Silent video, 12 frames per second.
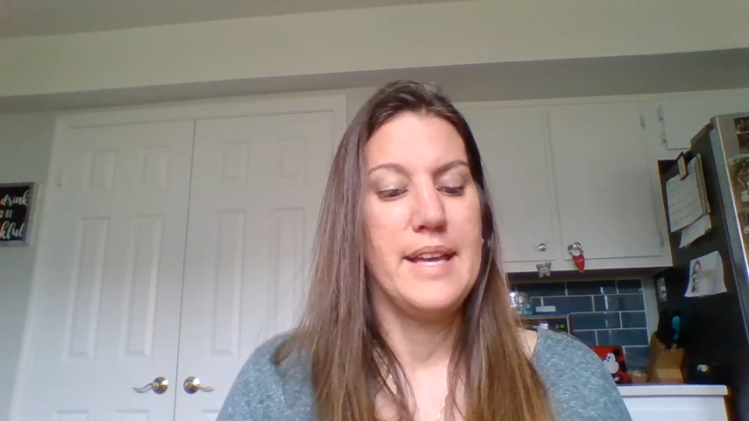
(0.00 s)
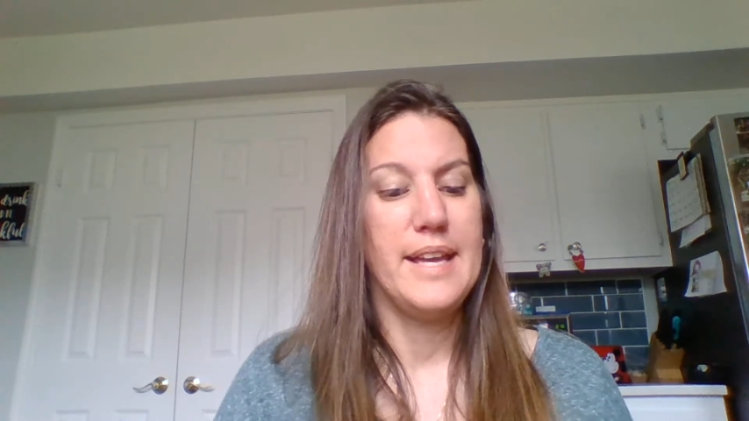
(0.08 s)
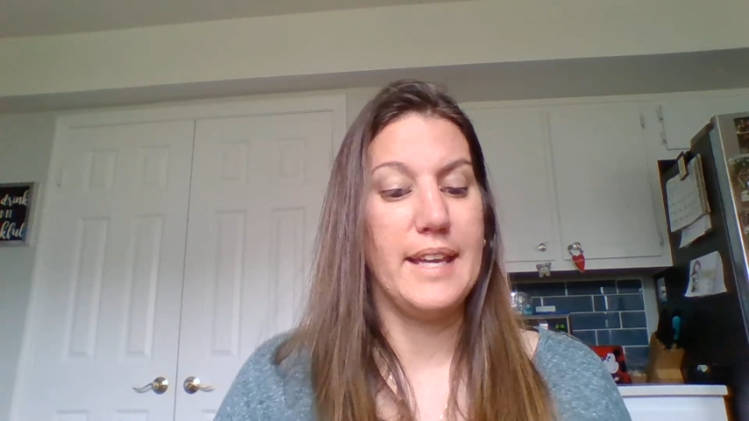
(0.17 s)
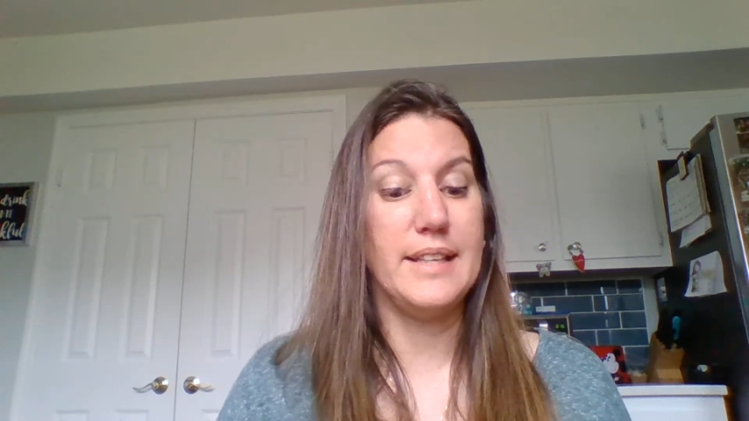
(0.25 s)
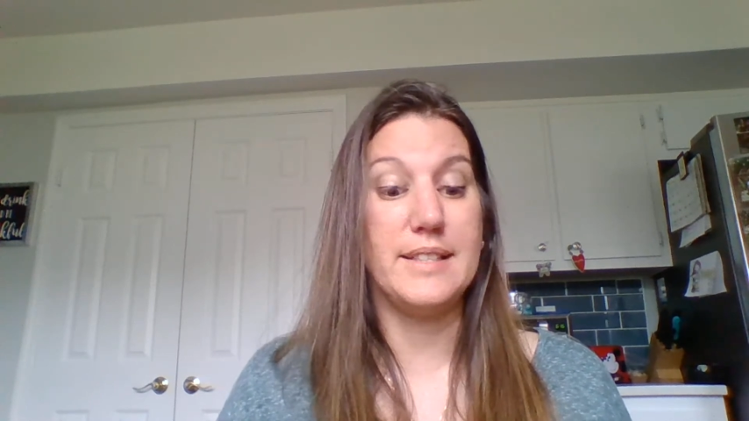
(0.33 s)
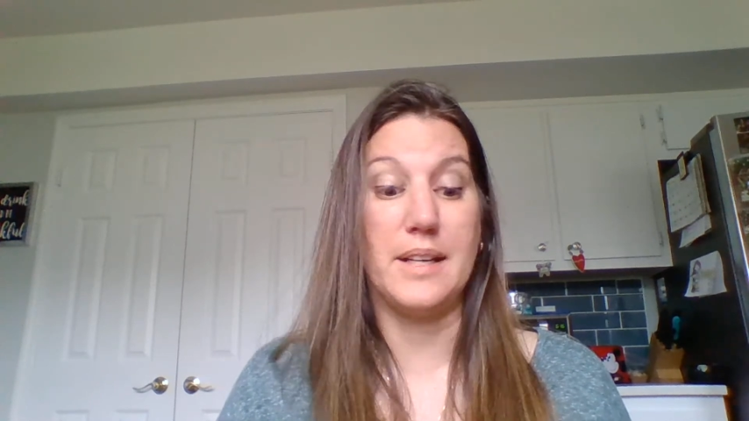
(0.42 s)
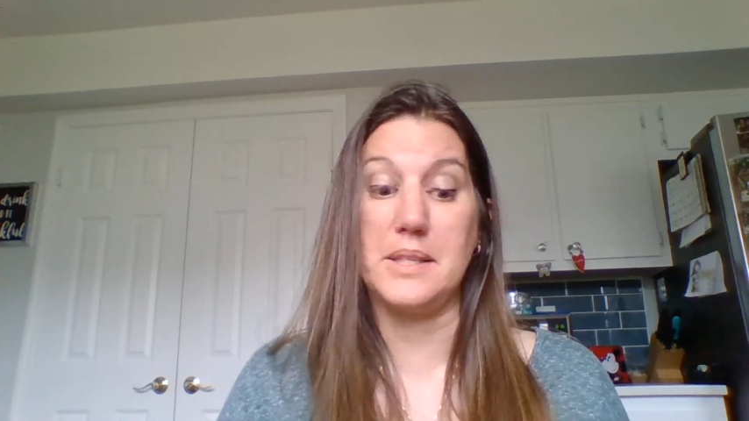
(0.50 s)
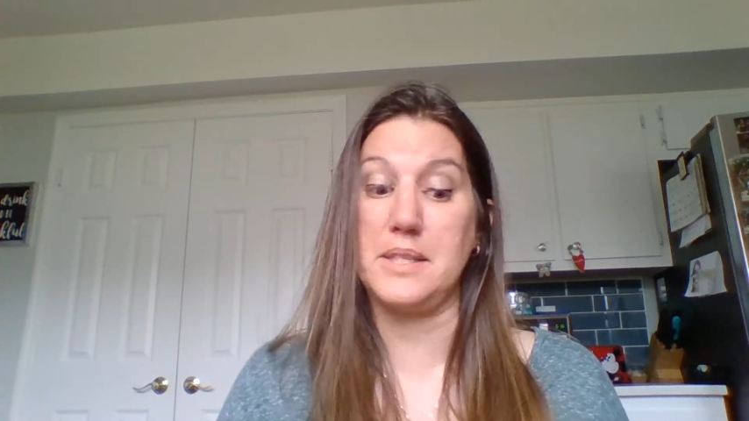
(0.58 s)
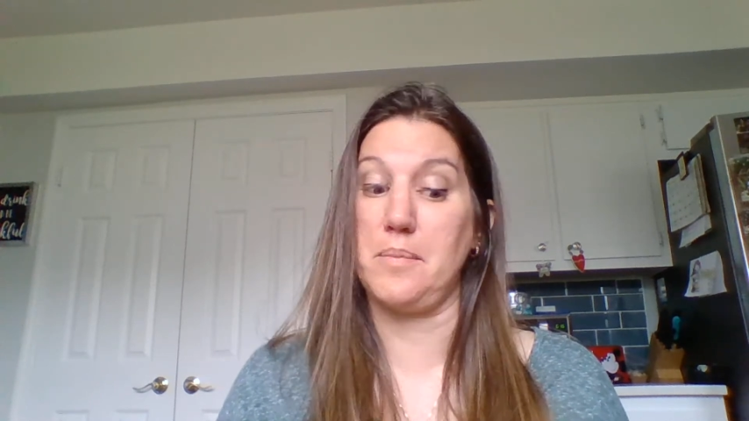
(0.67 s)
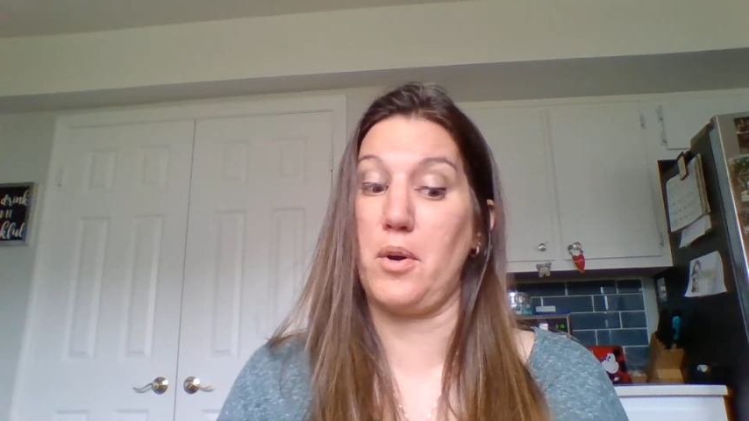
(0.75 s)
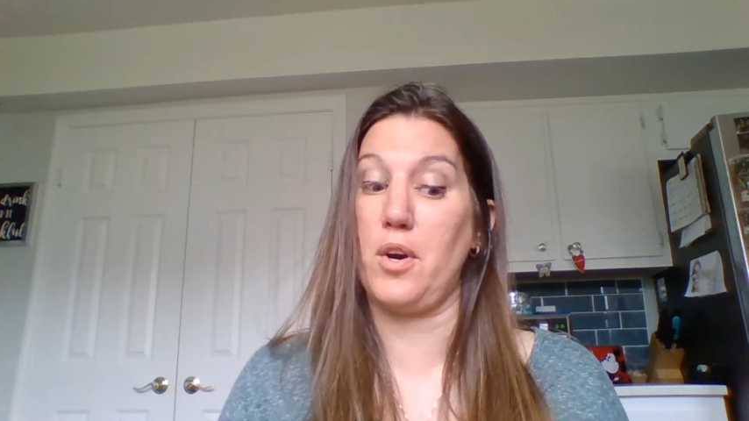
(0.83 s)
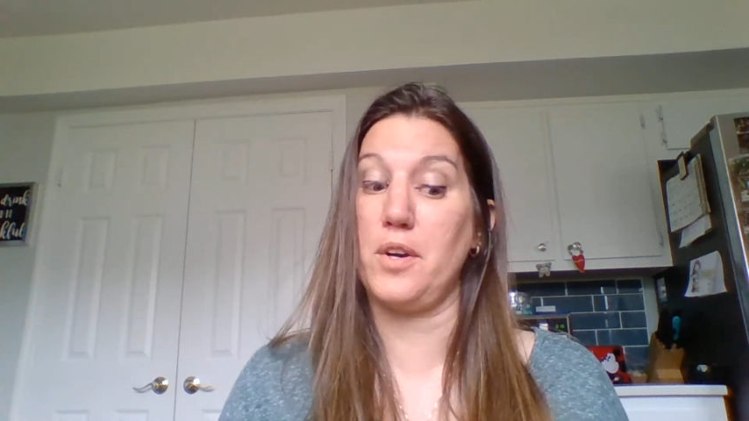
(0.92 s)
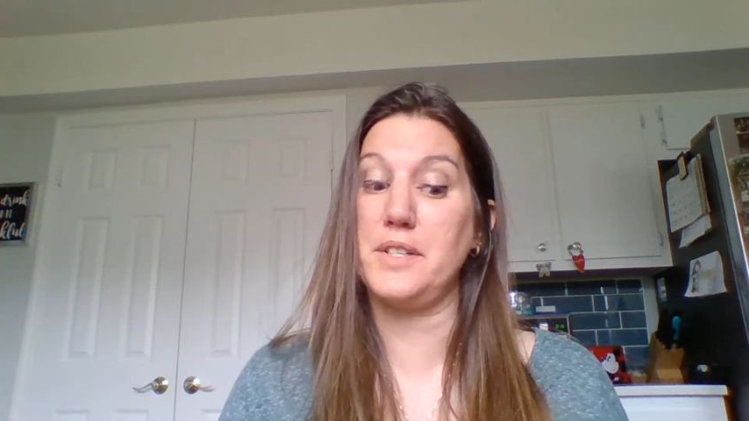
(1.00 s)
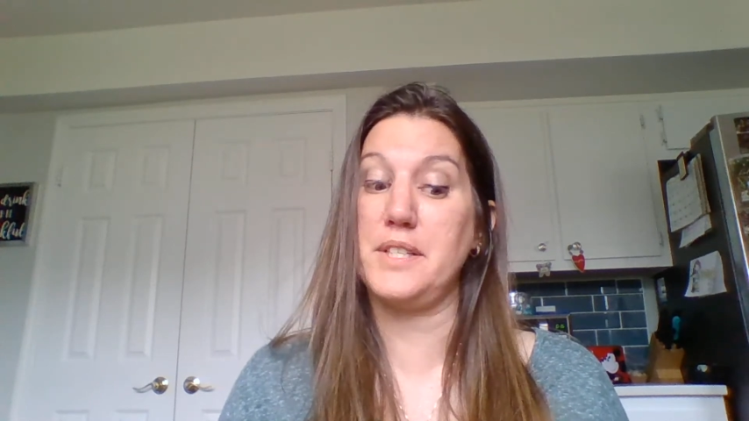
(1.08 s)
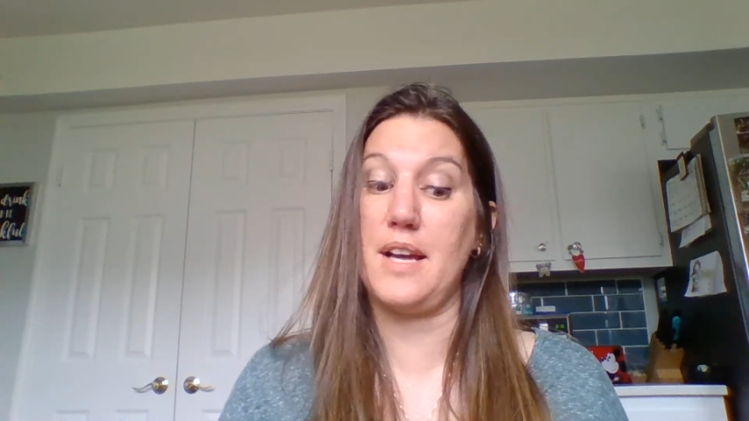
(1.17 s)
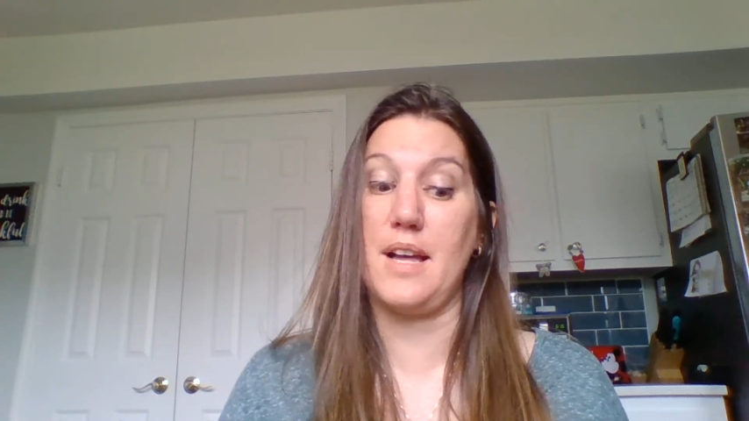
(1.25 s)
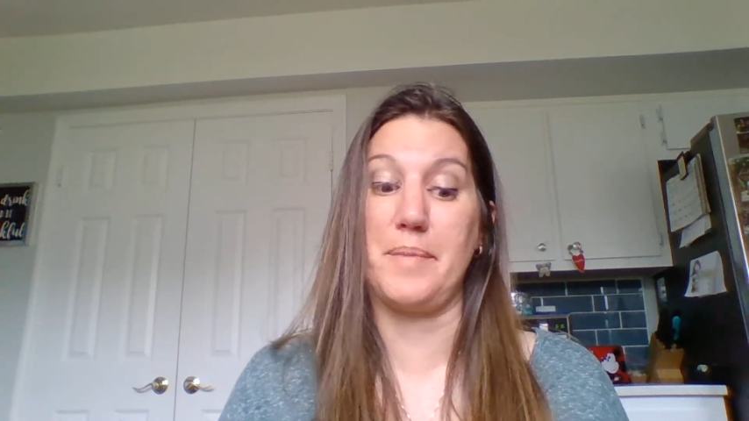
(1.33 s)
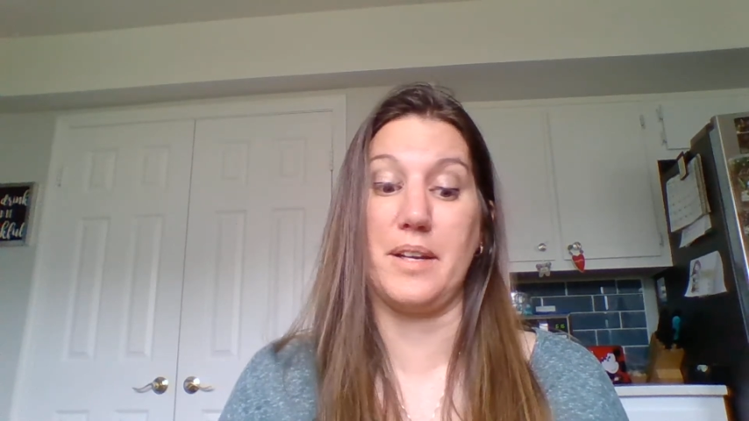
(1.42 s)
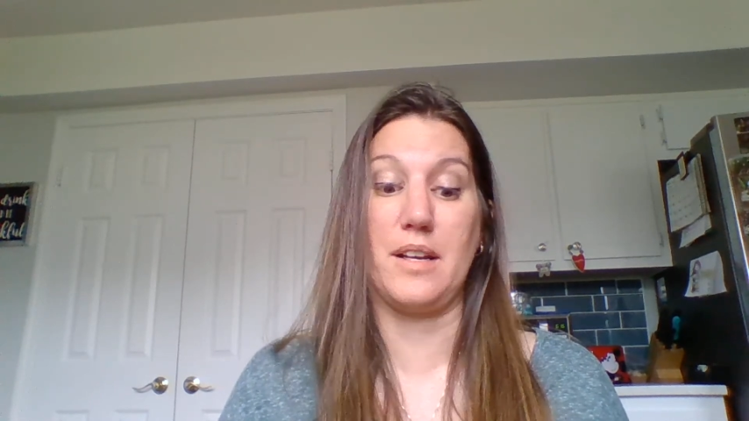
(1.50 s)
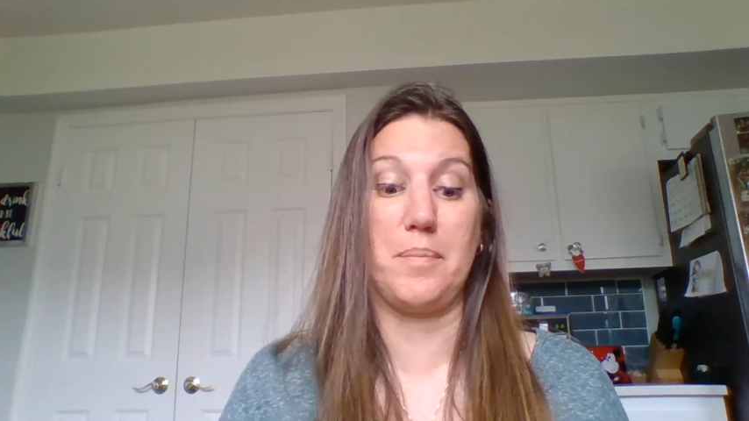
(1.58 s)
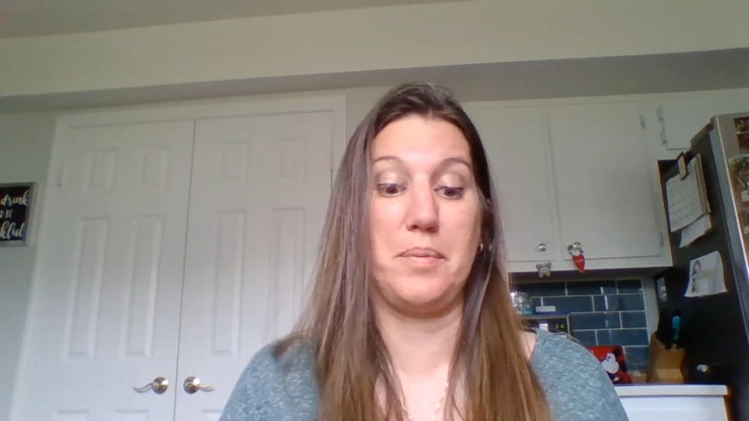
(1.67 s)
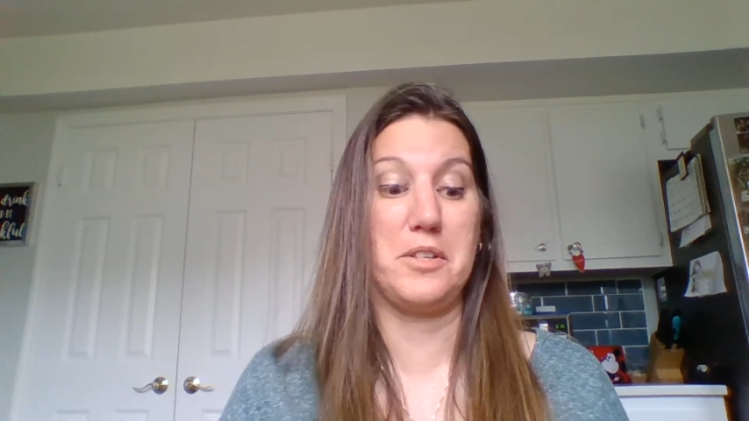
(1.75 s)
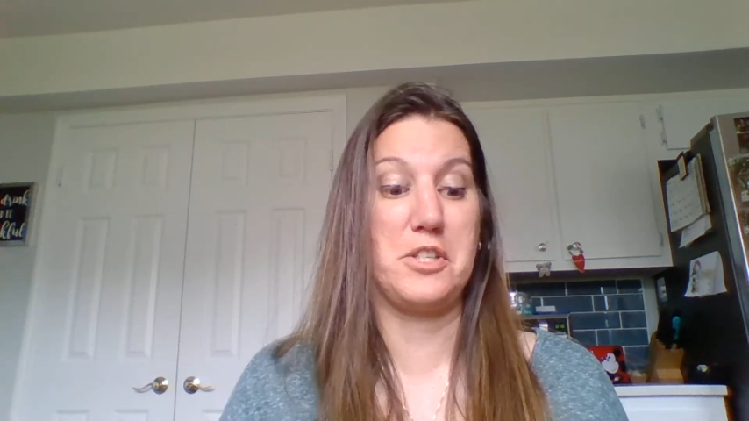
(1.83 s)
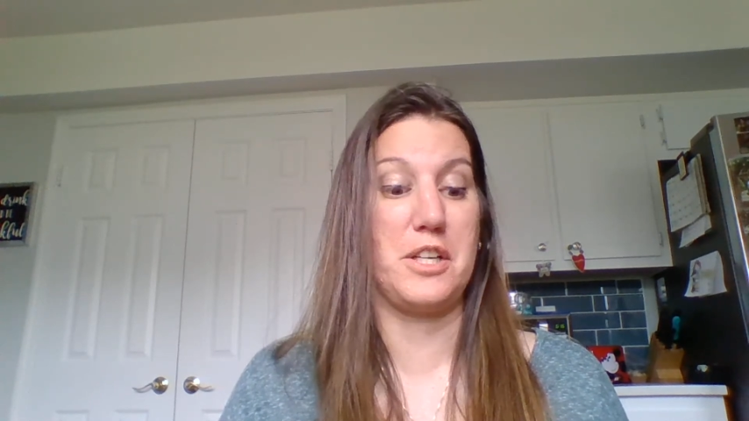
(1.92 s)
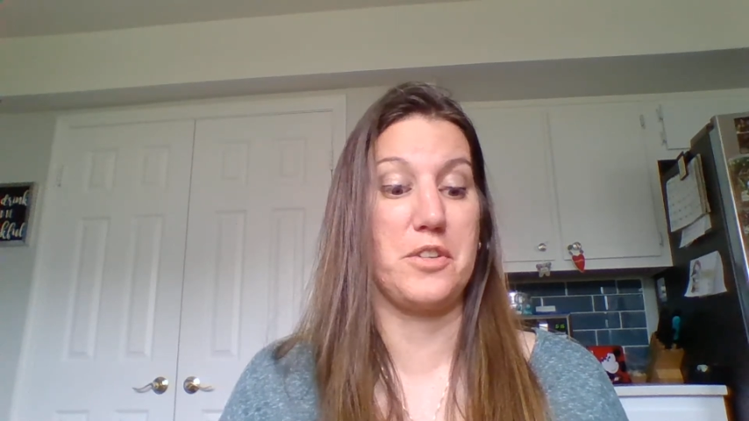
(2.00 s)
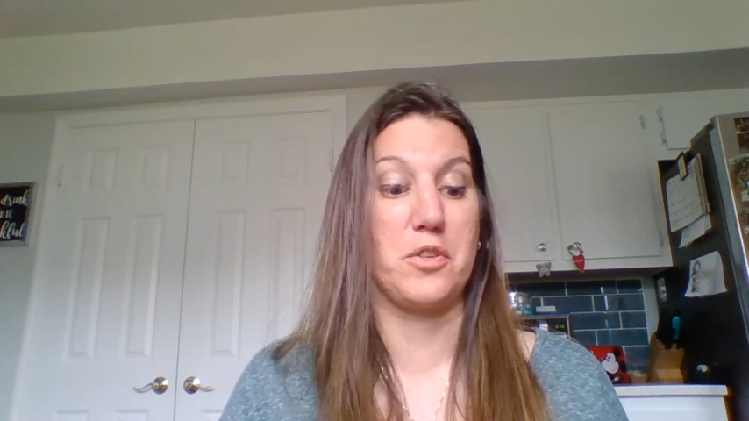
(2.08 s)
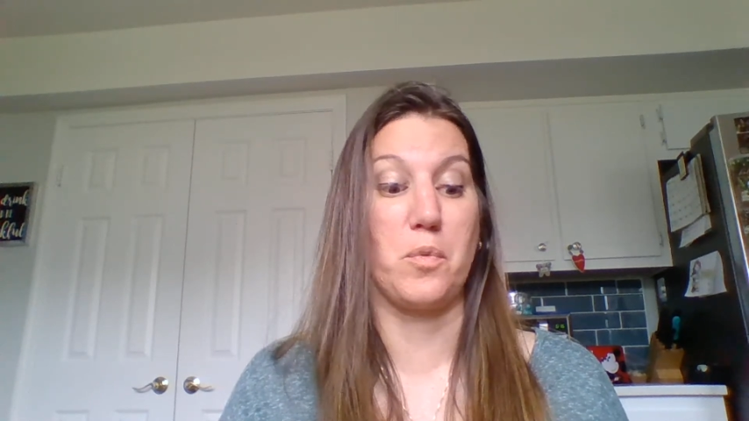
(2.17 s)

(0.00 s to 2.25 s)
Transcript: He'd done some hard time at a couple of shelter.